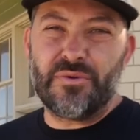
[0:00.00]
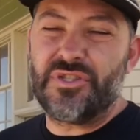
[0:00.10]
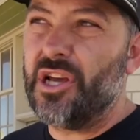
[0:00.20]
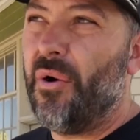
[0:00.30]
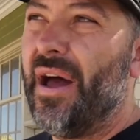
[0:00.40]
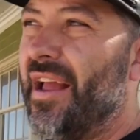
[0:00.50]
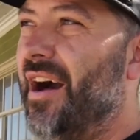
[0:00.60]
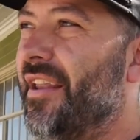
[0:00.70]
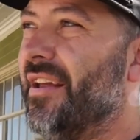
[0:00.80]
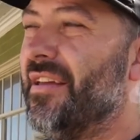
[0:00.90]
was so
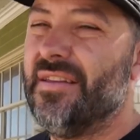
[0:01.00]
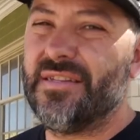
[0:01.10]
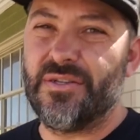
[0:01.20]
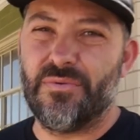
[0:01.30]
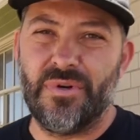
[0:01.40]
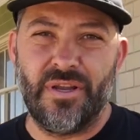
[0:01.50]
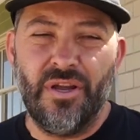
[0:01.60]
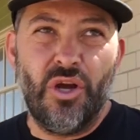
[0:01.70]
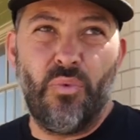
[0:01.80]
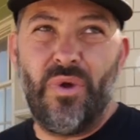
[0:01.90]
iconic, and this is what
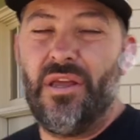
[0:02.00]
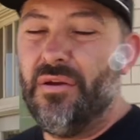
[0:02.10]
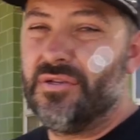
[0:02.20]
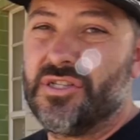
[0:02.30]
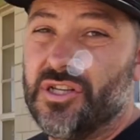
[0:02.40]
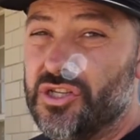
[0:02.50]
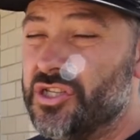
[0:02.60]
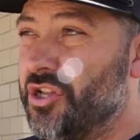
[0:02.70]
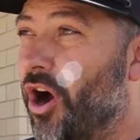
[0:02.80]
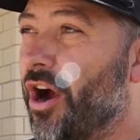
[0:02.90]
we used to
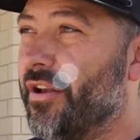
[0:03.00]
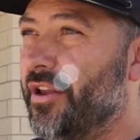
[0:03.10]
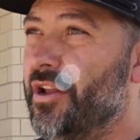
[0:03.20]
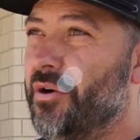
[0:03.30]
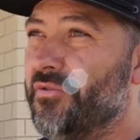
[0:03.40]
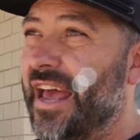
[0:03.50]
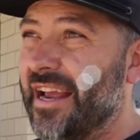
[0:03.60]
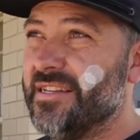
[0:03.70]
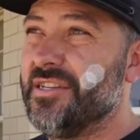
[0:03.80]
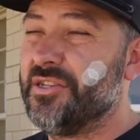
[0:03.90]
start, you know,
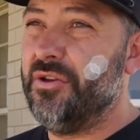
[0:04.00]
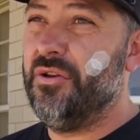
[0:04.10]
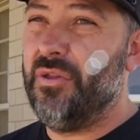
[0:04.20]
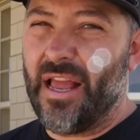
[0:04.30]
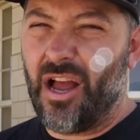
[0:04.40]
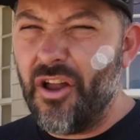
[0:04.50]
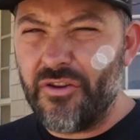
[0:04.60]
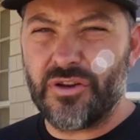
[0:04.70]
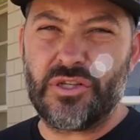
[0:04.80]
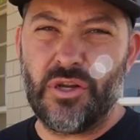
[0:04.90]
Texas. So you like
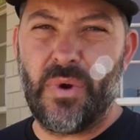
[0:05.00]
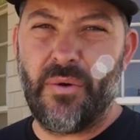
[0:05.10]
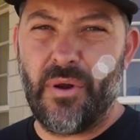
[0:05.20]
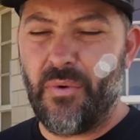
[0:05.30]
understood where we